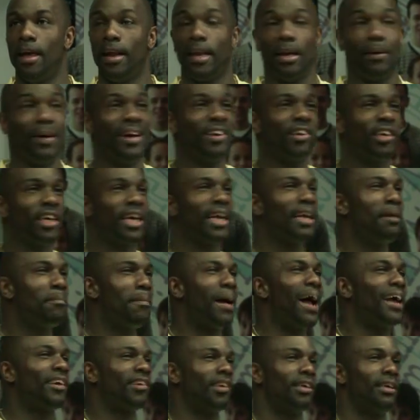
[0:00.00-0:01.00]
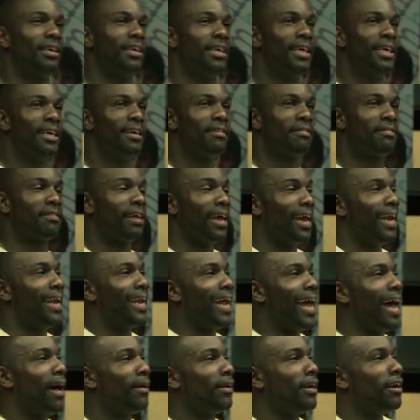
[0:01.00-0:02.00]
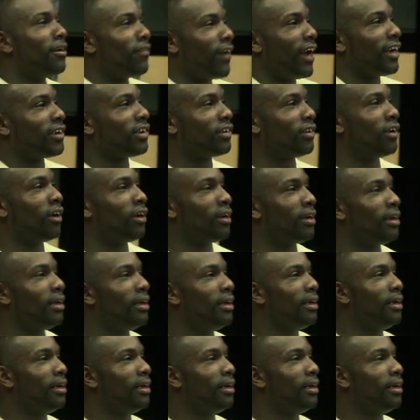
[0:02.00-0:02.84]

Now, as you can imagine, sitting down in a restaurant,